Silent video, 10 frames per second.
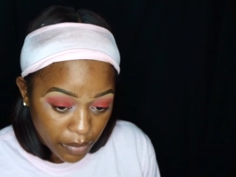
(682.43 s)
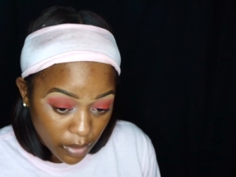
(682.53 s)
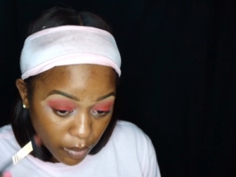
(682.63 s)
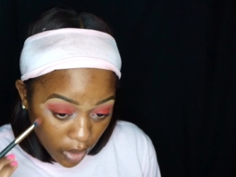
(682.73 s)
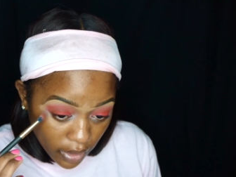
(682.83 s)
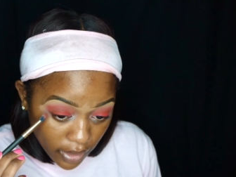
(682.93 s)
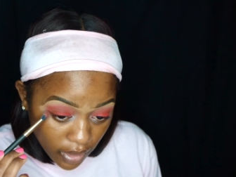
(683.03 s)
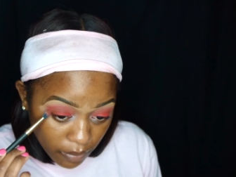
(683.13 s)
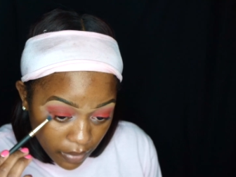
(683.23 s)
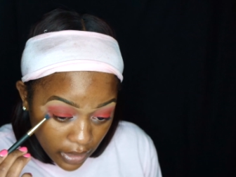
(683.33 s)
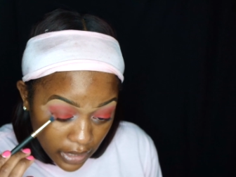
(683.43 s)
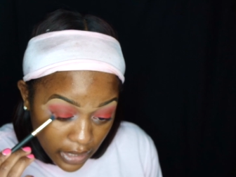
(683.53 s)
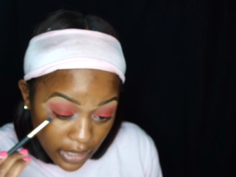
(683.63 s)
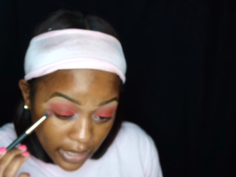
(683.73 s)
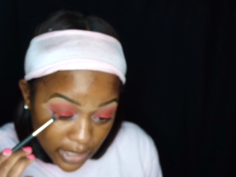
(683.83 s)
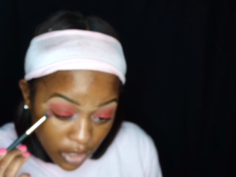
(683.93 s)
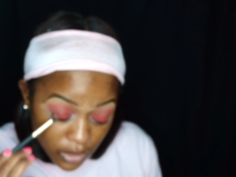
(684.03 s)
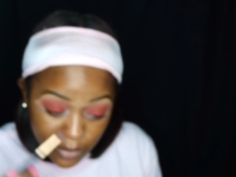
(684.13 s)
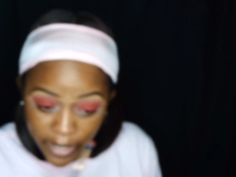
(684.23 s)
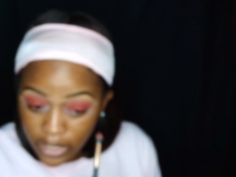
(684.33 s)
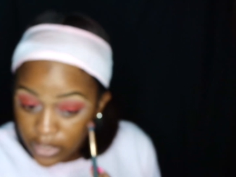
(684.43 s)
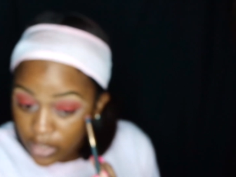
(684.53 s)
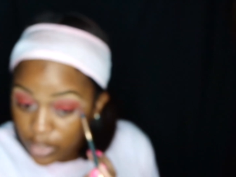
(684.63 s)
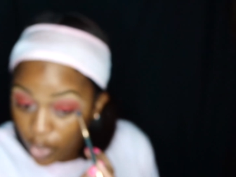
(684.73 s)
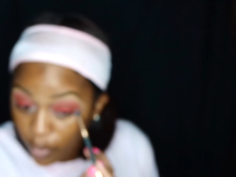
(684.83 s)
be brought up. And again, that goes back to